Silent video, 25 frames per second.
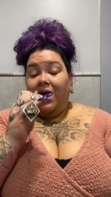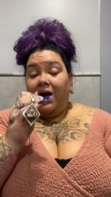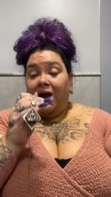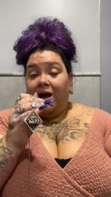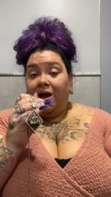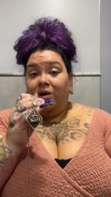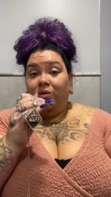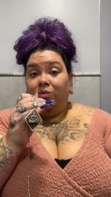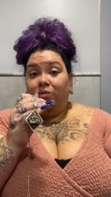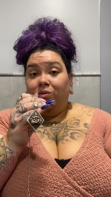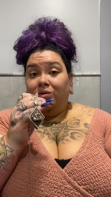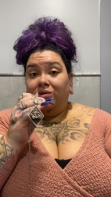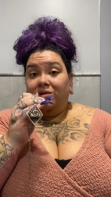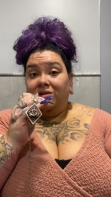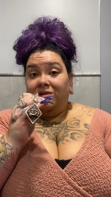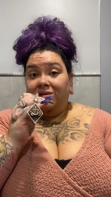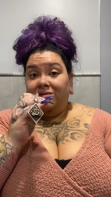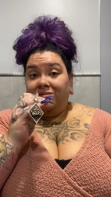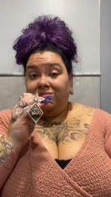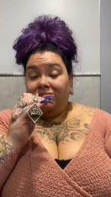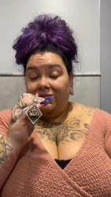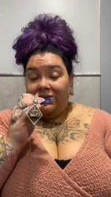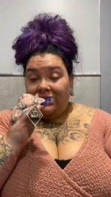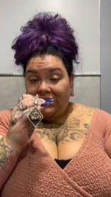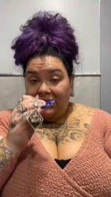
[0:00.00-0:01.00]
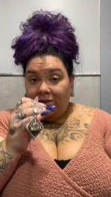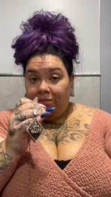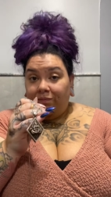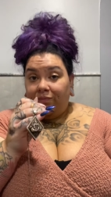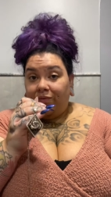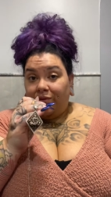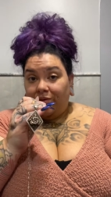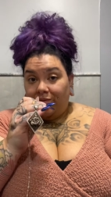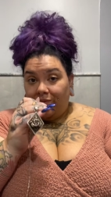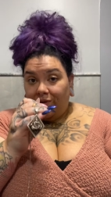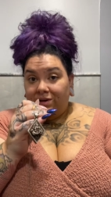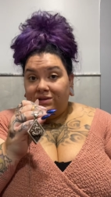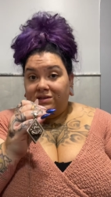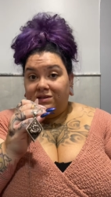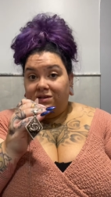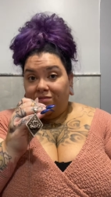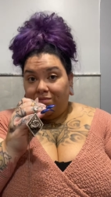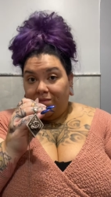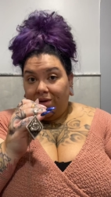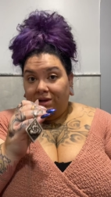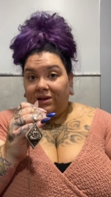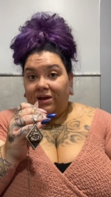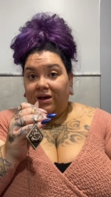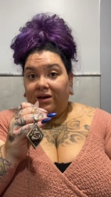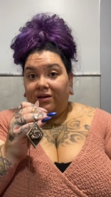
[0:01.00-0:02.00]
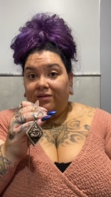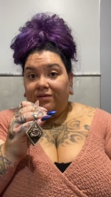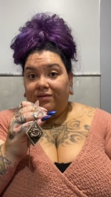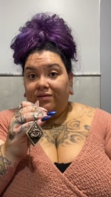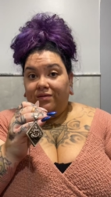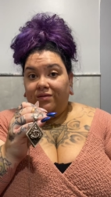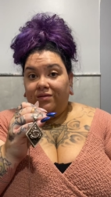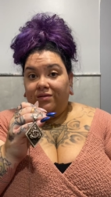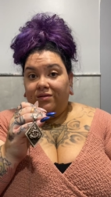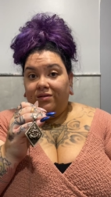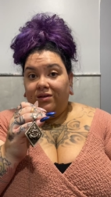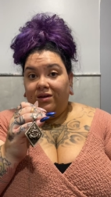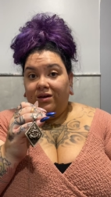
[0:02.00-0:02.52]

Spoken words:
I will keep for the rest of my life.